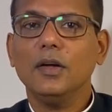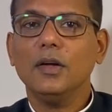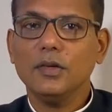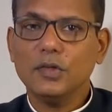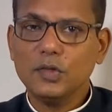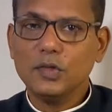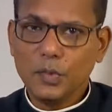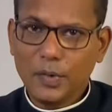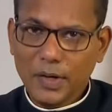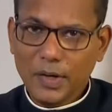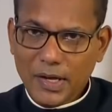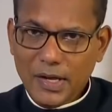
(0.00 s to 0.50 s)

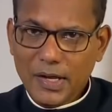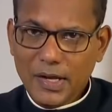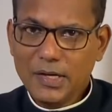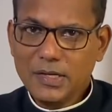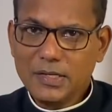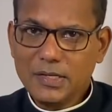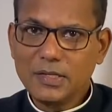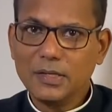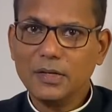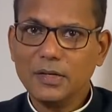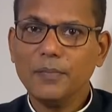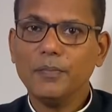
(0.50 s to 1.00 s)
to
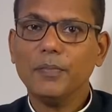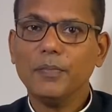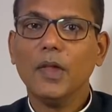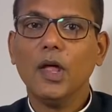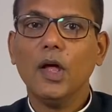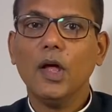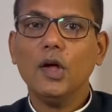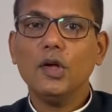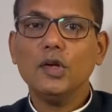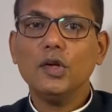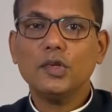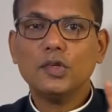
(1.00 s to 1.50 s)
eat,
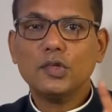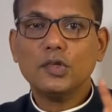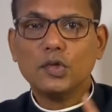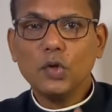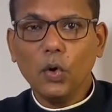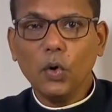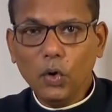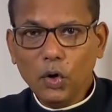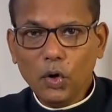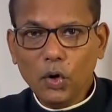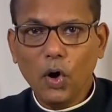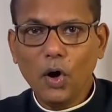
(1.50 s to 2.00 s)
so
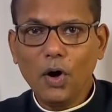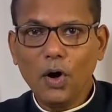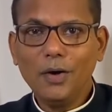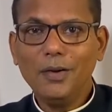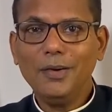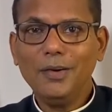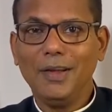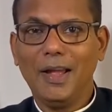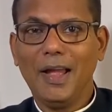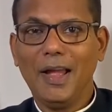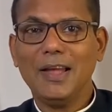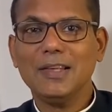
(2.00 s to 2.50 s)

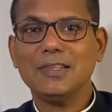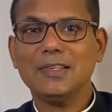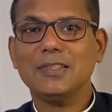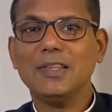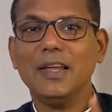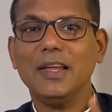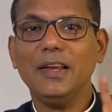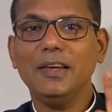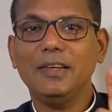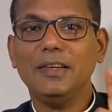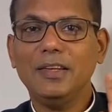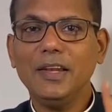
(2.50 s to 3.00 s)
long as
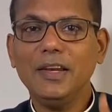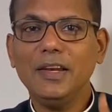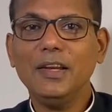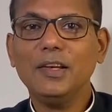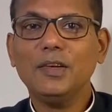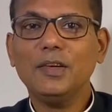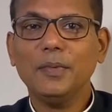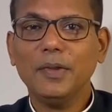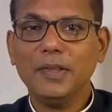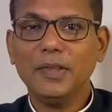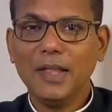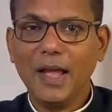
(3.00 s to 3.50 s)
they did it
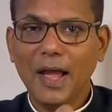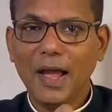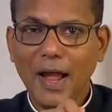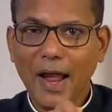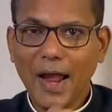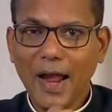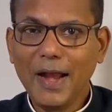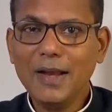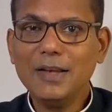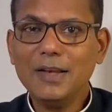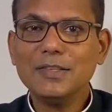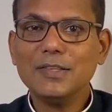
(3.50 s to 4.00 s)
with their
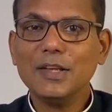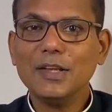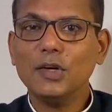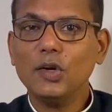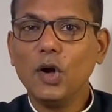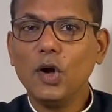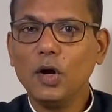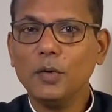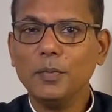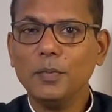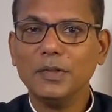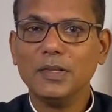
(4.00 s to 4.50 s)
hands and
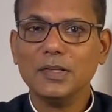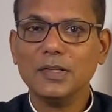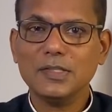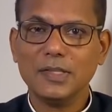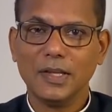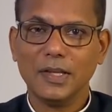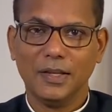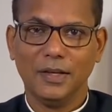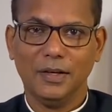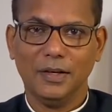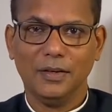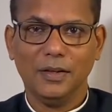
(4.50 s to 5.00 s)
not with a
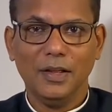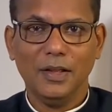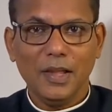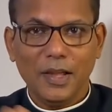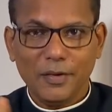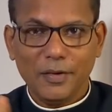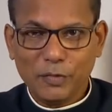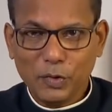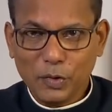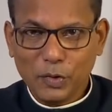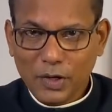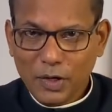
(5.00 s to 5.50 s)
sickle.
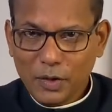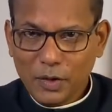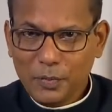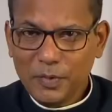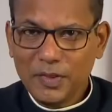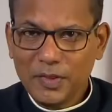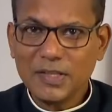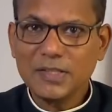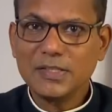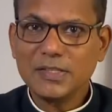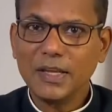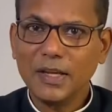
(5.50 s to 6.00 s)
If you did it with
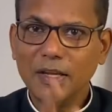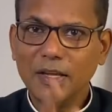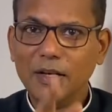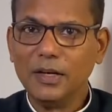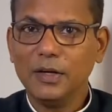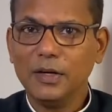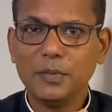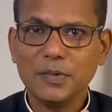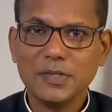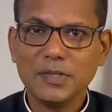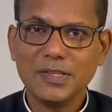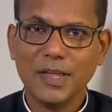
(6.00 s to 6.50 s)
a sickle,
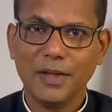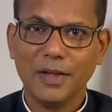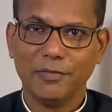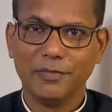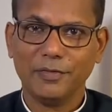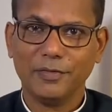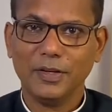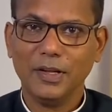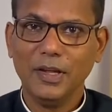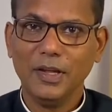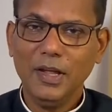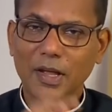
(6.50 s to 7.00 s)
it was theft.
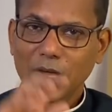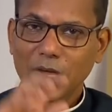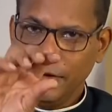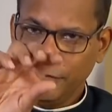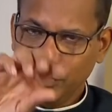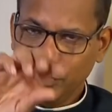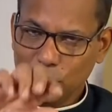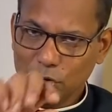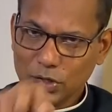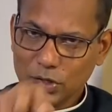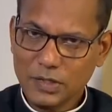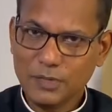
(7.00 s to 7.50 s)
If
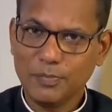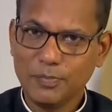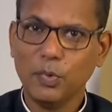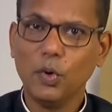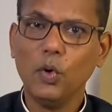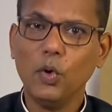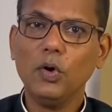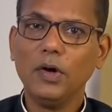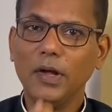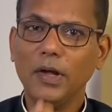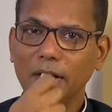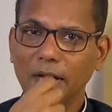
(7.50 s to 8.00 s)
you just
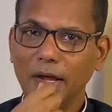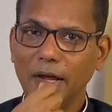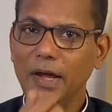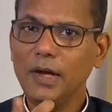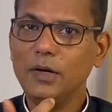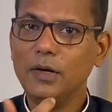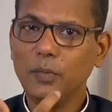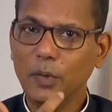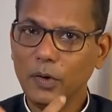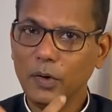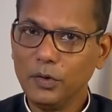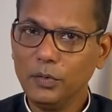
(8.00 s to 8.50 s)
broke and
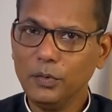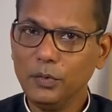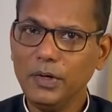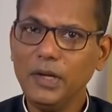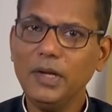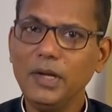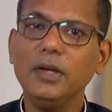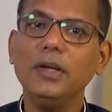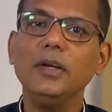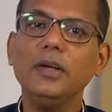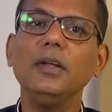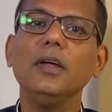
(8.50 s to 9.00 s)
ate what you
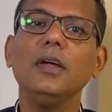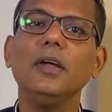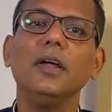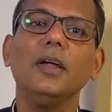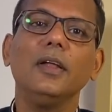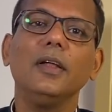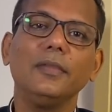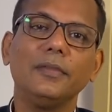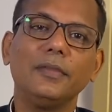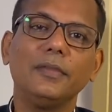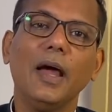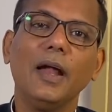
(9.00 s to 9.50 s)
needed,
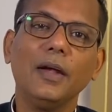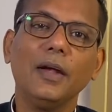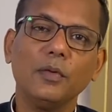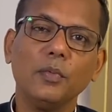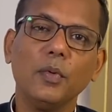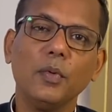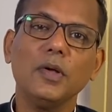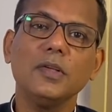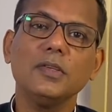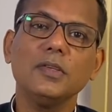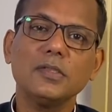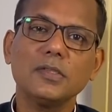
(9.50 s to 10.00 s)
that
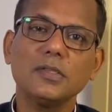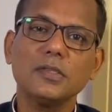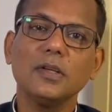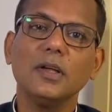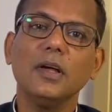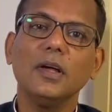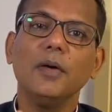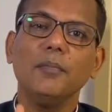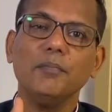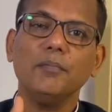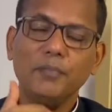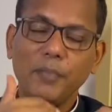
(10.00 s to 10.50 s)
was
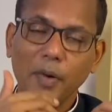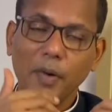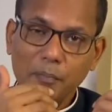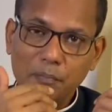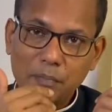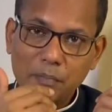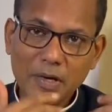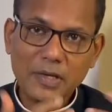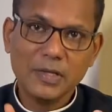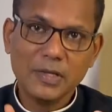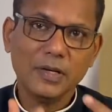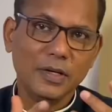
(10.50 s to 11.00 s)

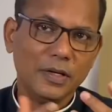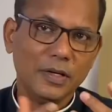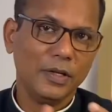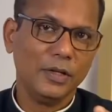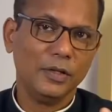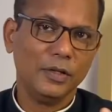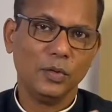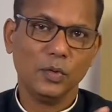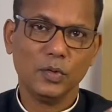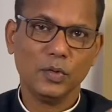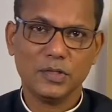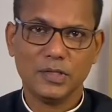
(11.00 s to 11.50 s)
permitted
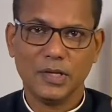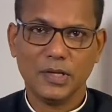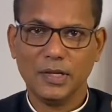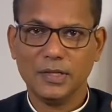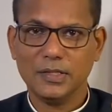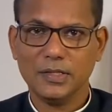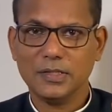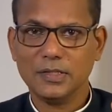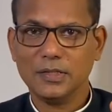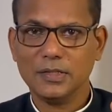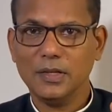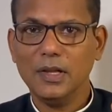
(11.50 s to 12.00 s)
in those
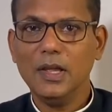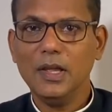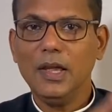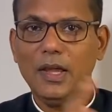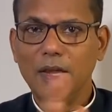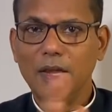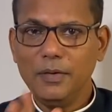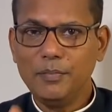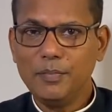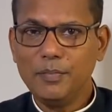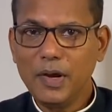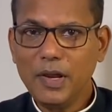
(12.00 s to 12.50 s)
days.
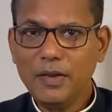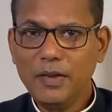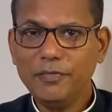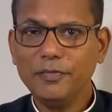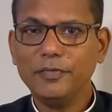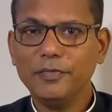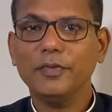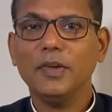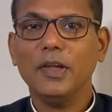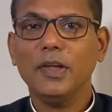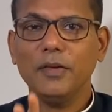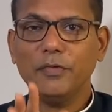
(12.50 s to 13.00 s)
In
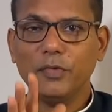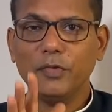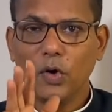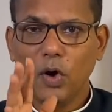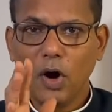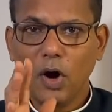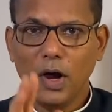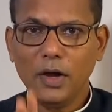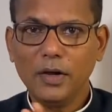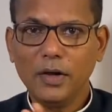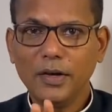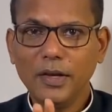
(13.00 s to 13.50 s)
brief, if you're
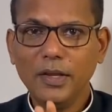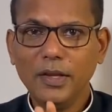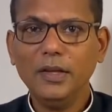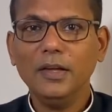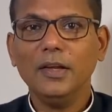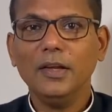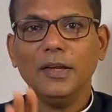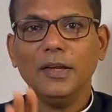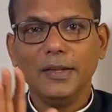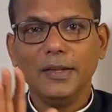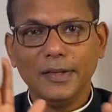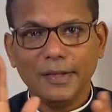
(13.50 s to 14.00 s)
hungry,
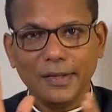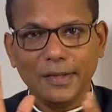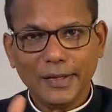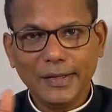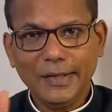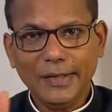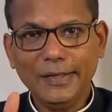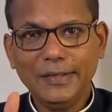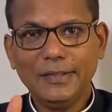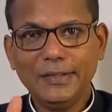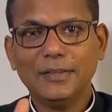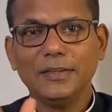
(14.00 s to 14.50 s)

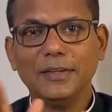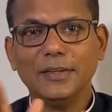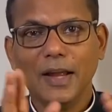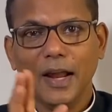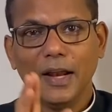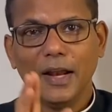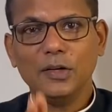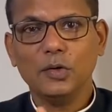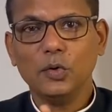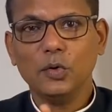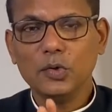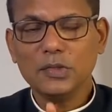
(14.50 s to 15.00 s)
eat
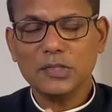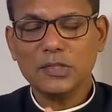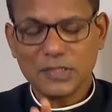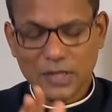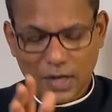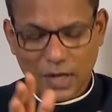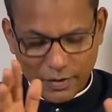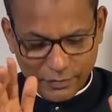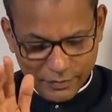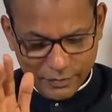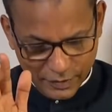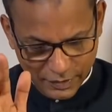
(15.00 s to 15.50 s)
and don't
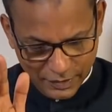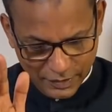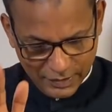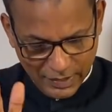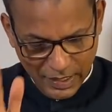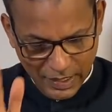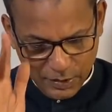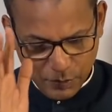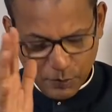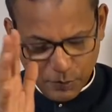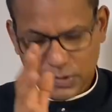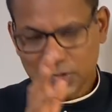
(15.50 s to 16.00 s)
starve.
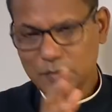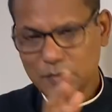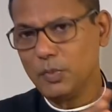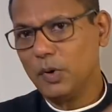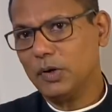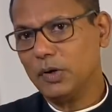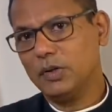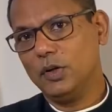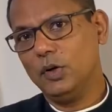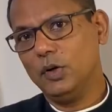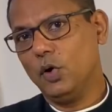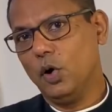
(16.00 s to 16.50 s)
That was
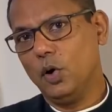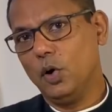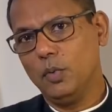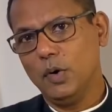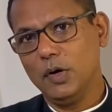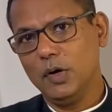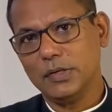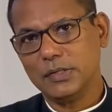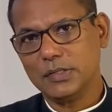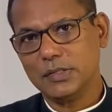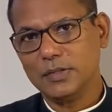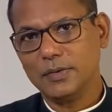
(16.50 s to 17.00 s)
what the law
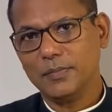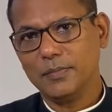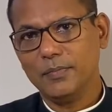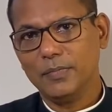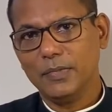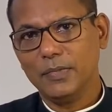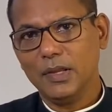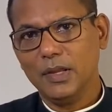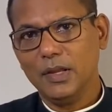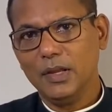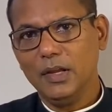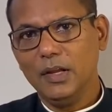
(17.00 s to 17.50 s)
was.
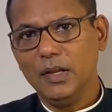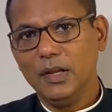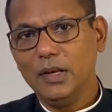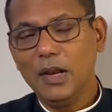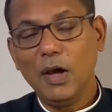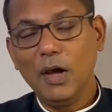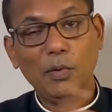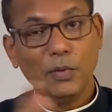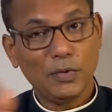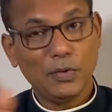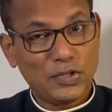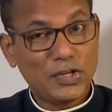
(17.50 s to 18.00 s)

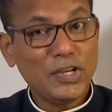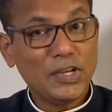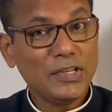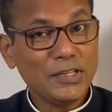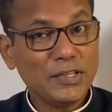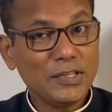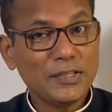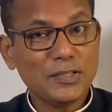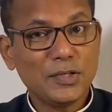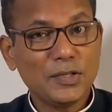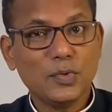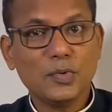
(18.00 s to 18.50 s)
Now,
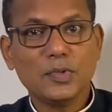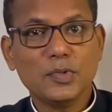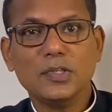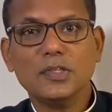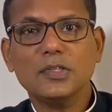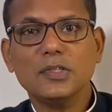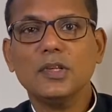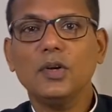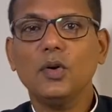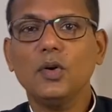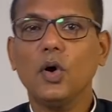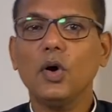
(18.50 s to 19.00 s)
Jesus uses
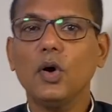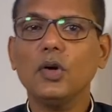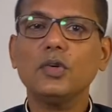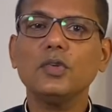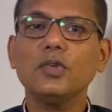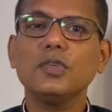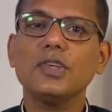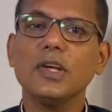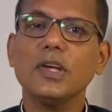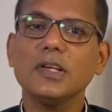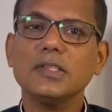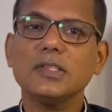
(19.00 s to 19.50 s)
the law to
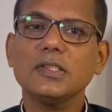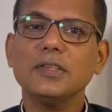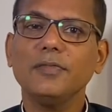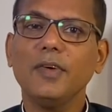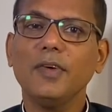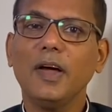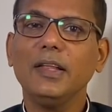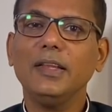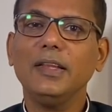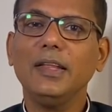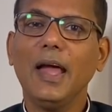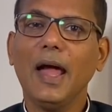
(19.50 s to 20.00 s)

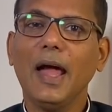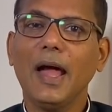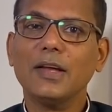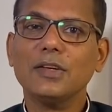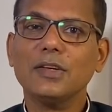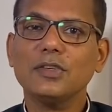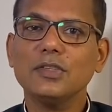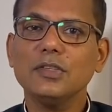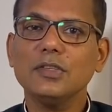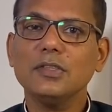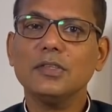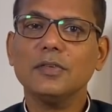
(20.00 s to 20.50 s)
justify the
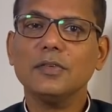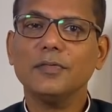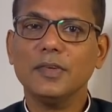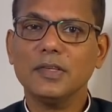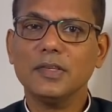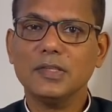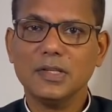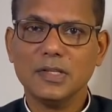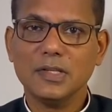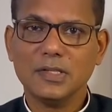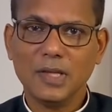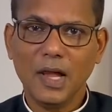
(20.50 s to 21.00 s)
actions of his
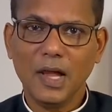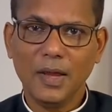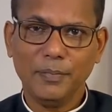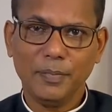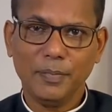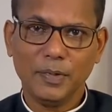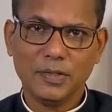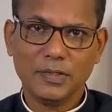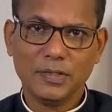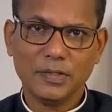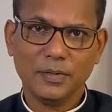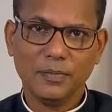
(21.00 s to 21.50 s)

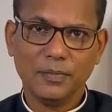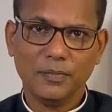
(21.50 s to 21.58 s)
disciples.